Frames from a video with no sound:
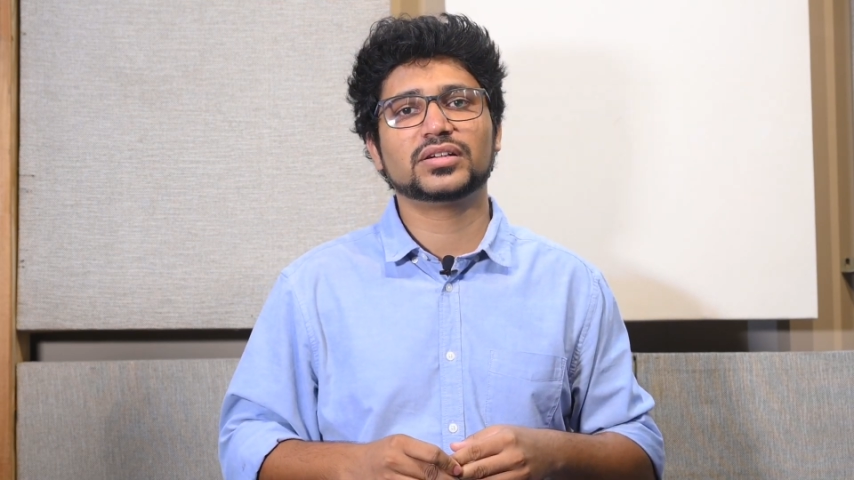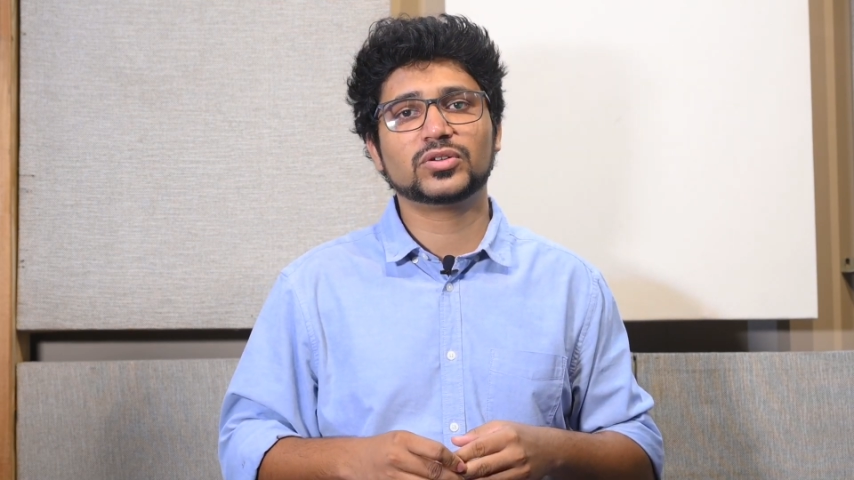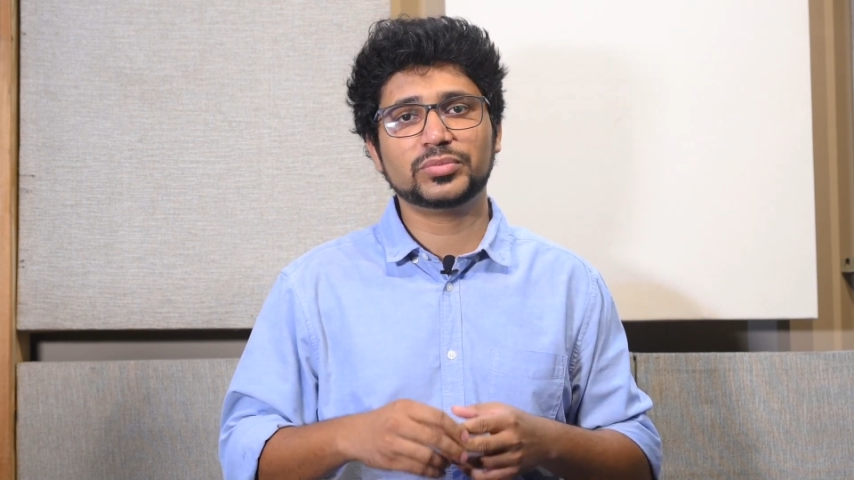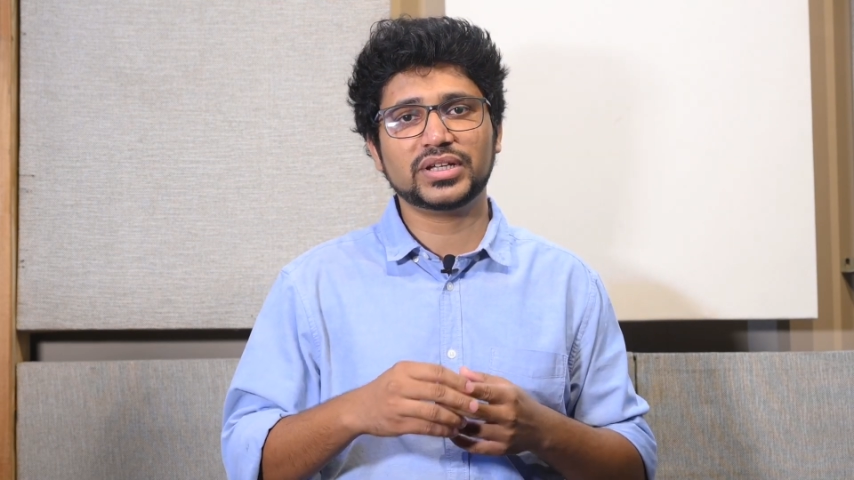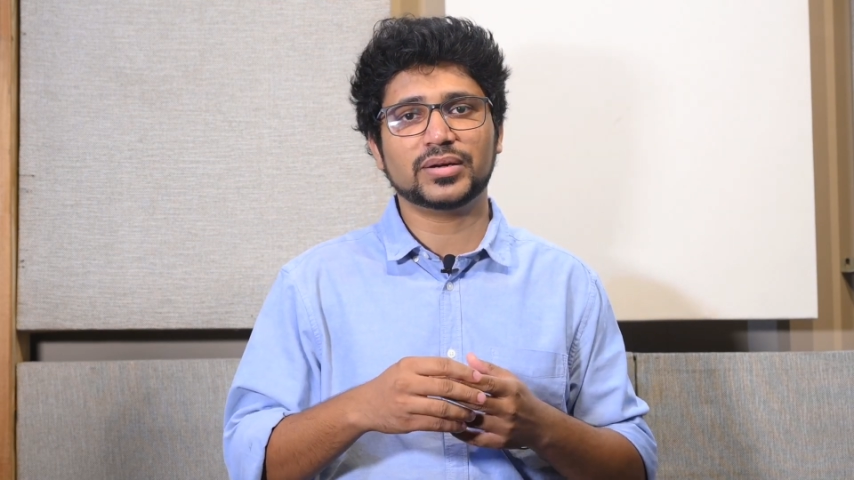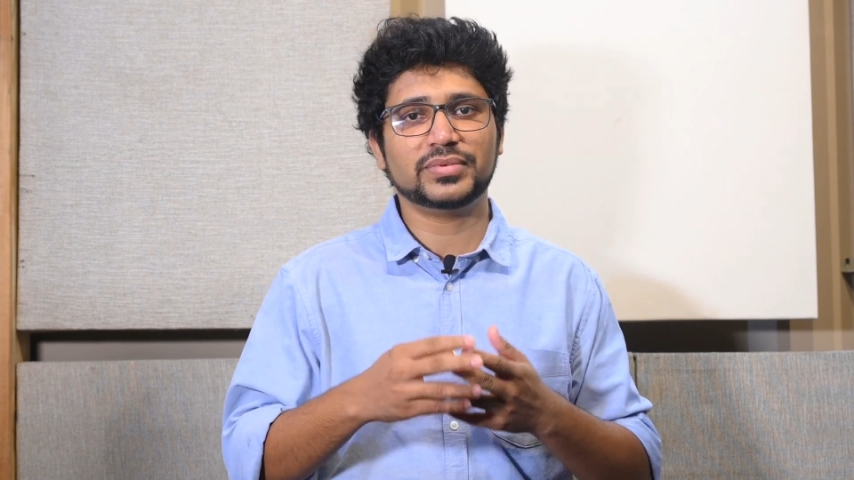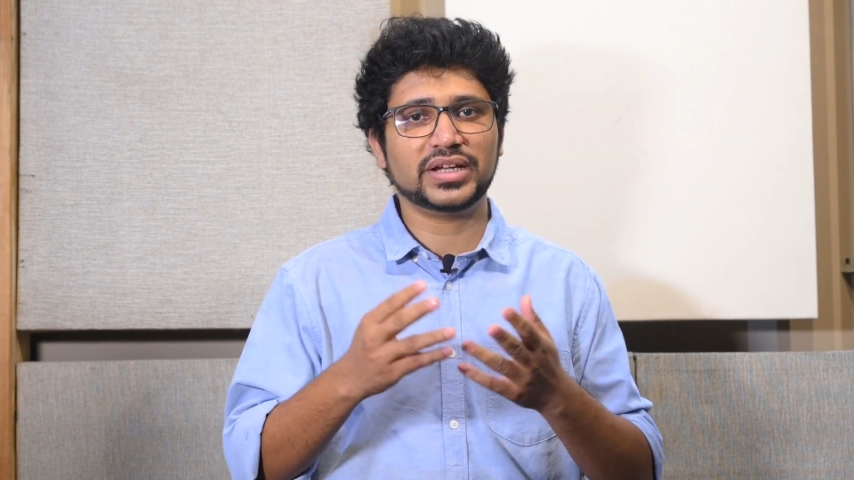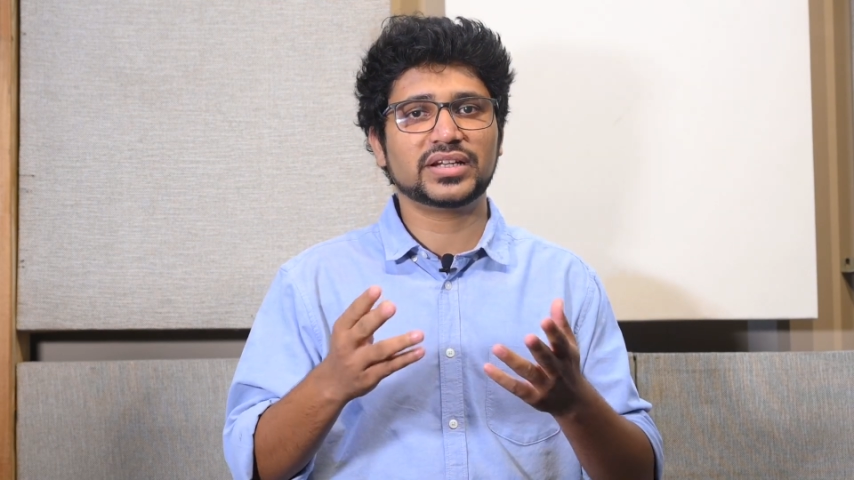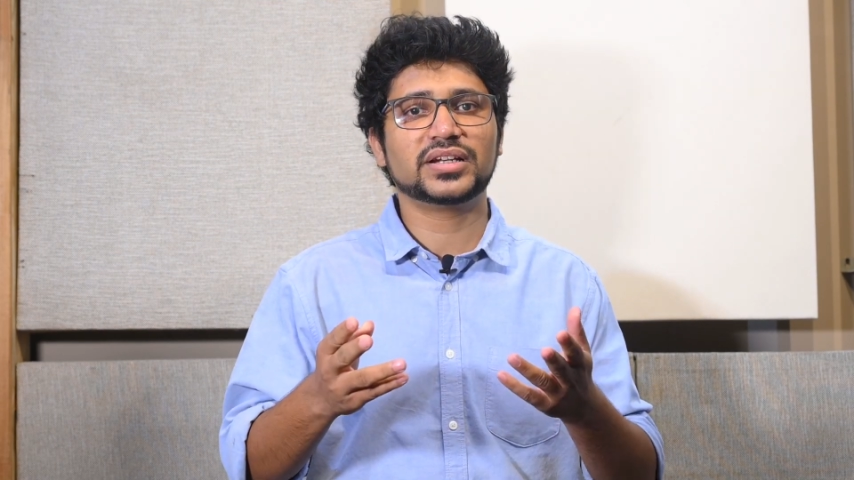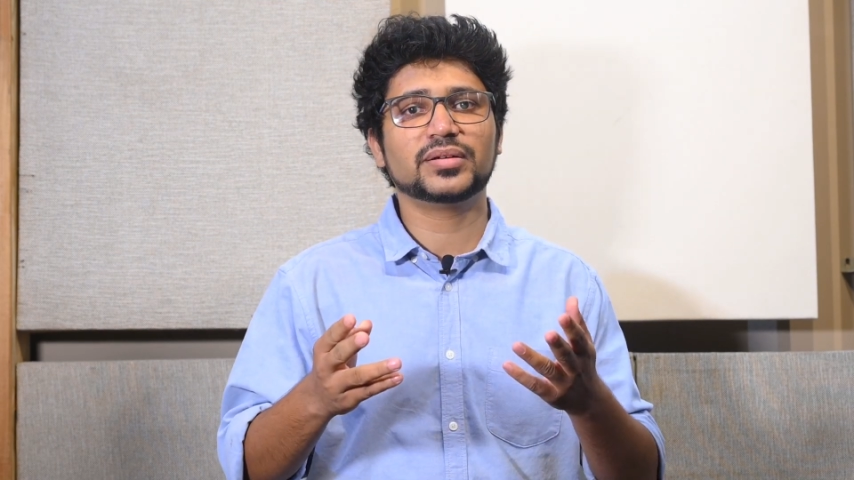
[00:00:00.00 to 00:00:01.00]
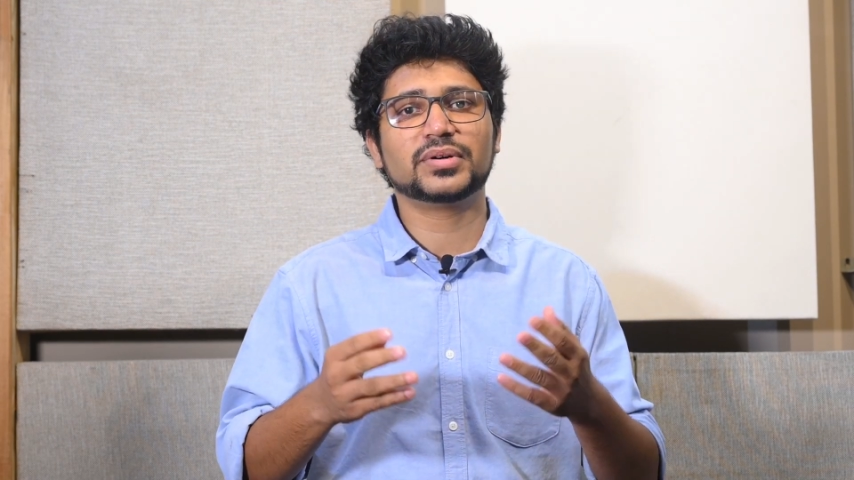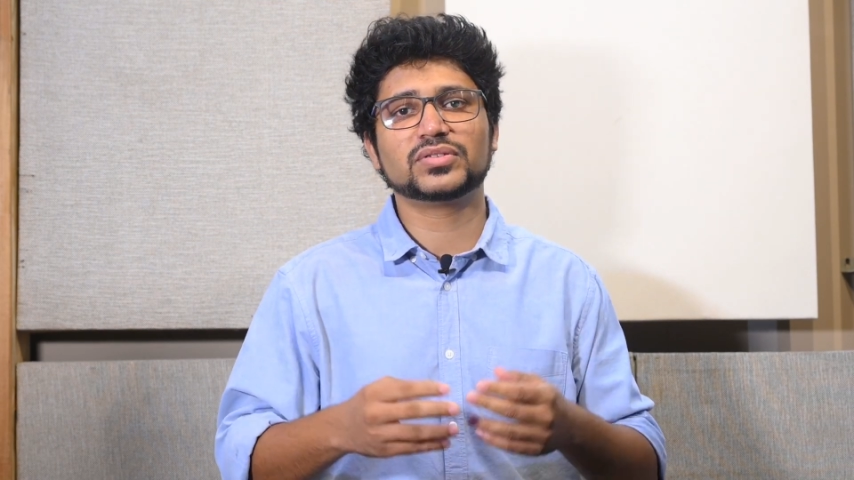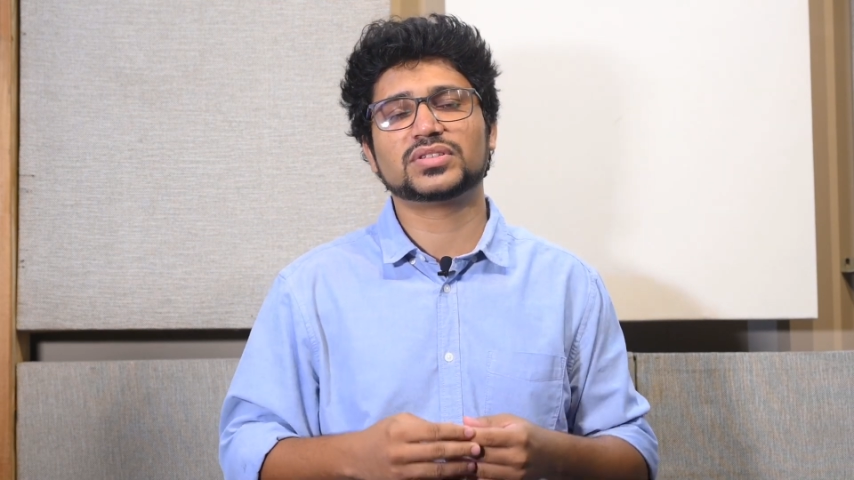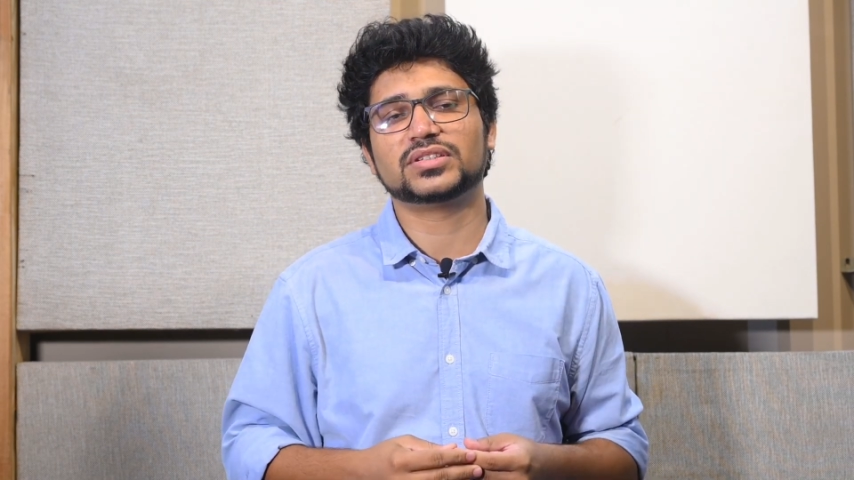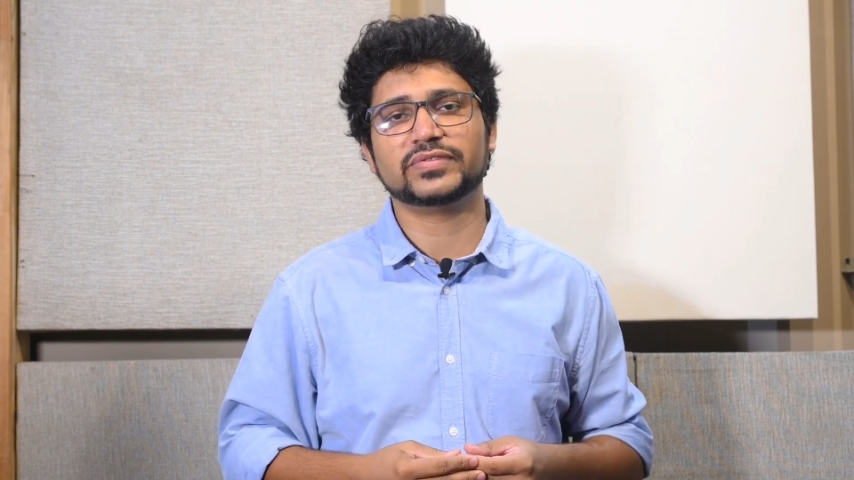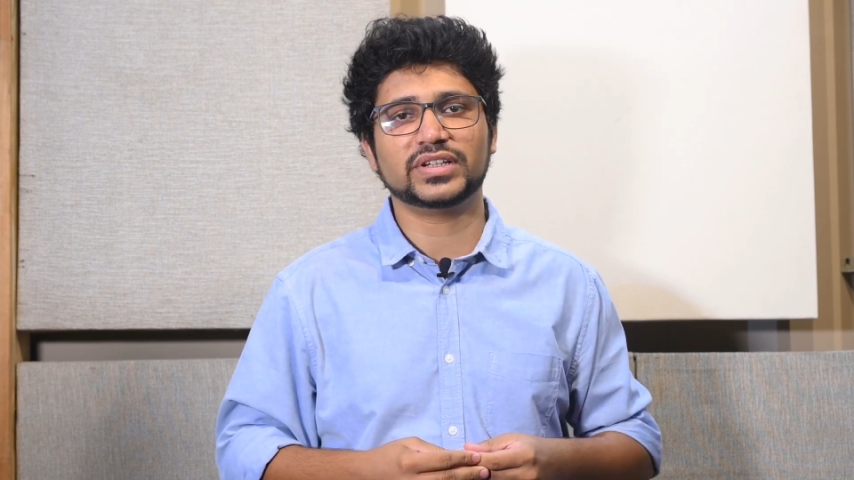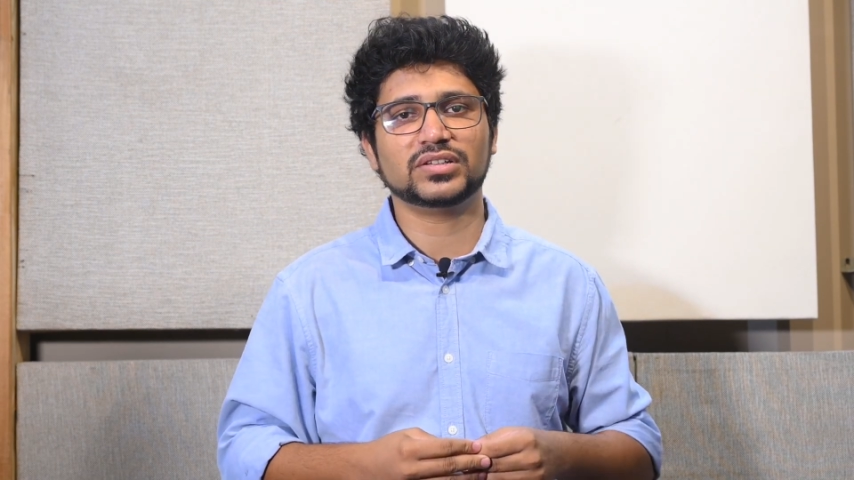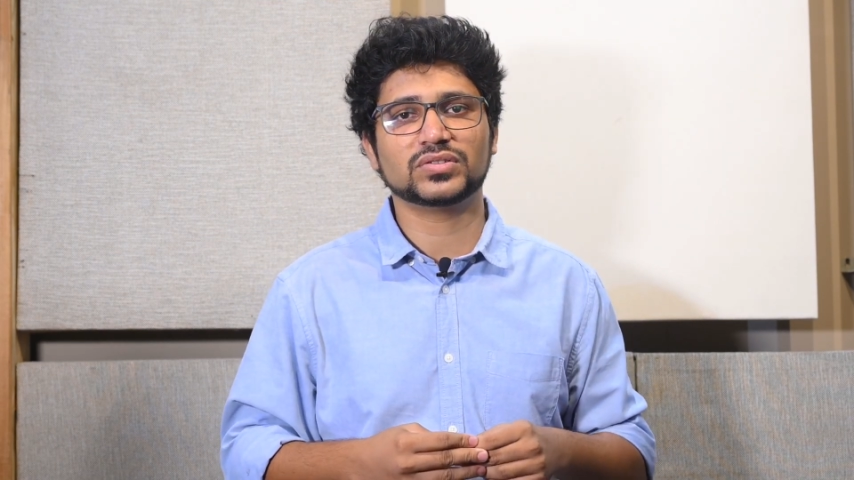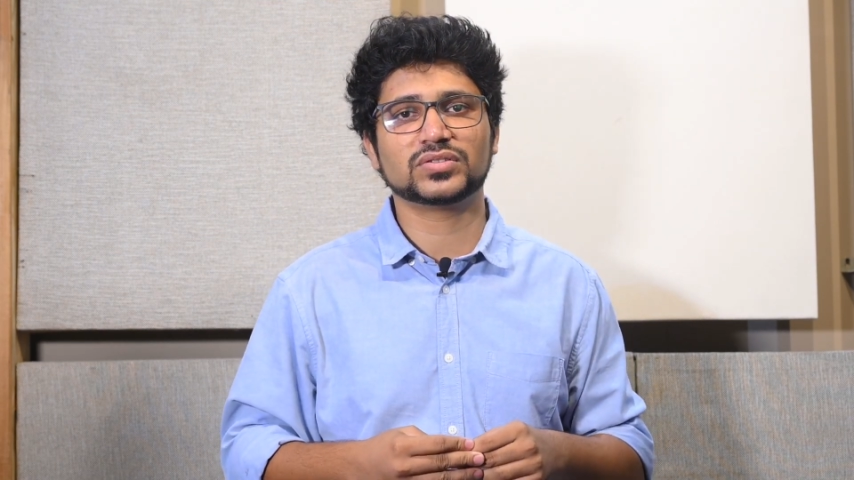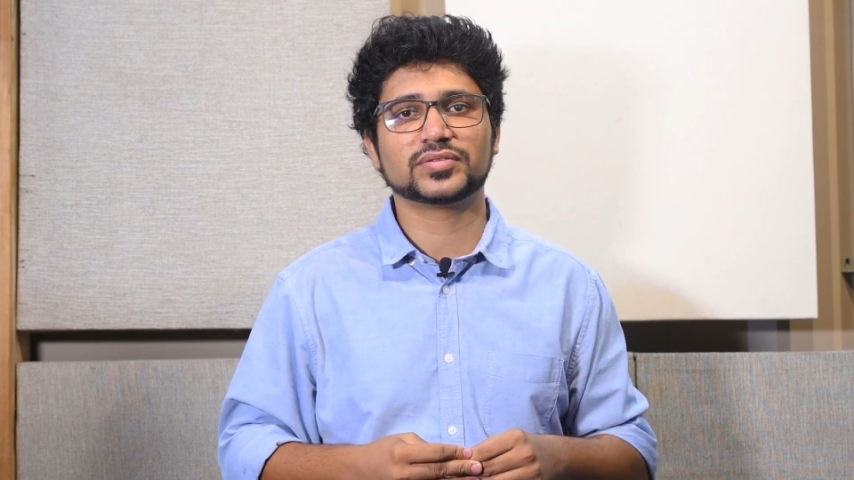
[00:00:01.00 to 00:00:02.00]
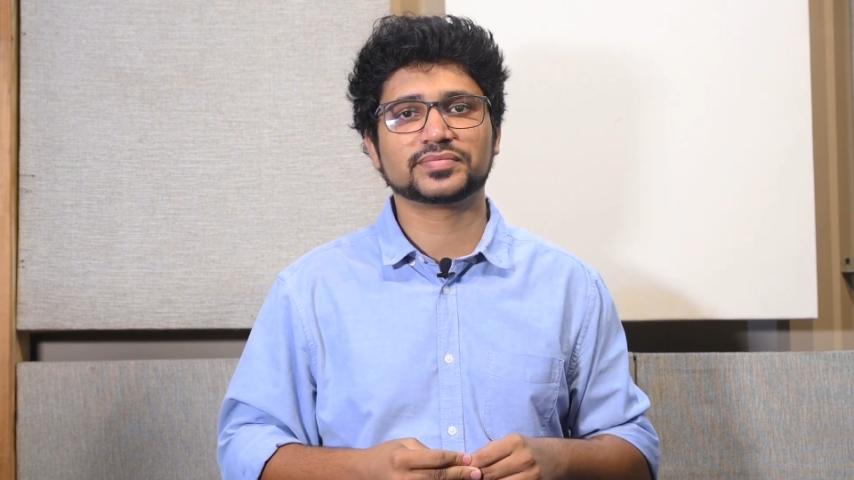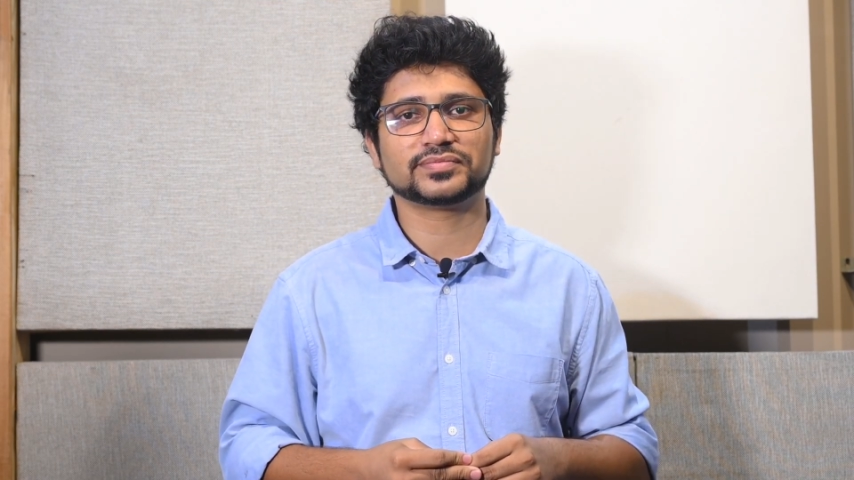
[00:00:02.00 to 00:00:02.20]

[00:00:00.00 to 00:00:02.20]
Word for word: to be updated about such videos.